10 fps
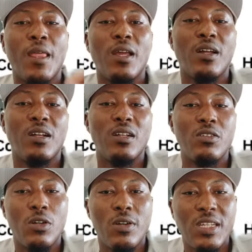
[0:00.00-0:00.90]
you
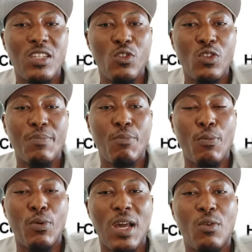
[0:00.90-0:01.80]
already know the popular
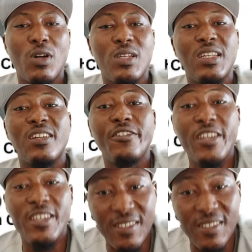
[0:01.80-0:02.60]
one, the grease.